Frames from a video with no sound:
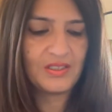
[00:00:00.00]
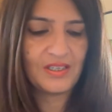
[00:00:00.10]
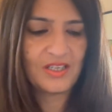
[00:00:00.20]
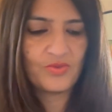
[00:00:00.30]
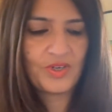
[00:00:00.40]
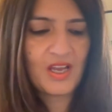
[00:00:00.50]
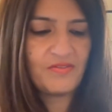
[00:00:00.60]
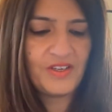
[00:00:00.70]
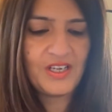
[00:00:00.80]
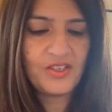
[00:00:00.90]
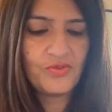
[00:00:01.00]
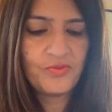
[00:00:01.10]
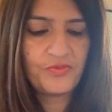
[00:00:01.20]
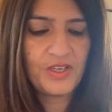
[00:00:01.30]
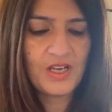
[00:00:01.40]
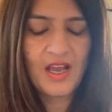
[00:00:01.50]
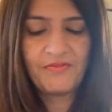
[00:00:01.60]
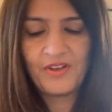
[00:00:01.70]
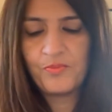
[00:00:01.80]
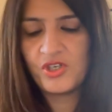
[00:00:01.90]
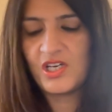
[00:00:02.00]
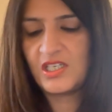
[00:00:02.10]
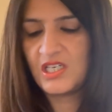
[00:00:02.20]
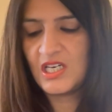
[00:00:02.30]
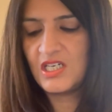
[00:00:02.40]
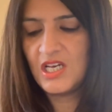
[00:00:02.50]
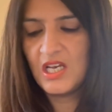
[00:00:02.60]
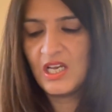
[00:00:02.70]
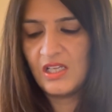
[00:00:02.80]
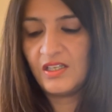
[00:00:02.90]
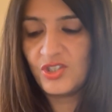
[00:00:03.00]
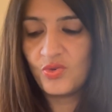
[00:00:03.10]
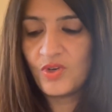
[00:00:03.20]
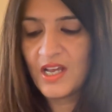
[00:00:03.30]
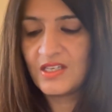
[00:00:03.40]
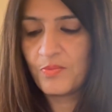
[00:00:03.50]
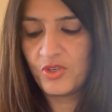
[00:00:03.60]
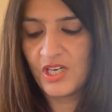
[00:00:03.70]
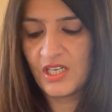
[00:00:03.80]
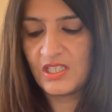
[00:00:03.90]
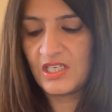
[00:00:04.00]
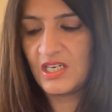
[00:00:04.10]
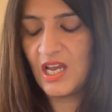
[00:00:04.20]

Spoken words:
That's what I feel. And I feel protected, that you guys are protected.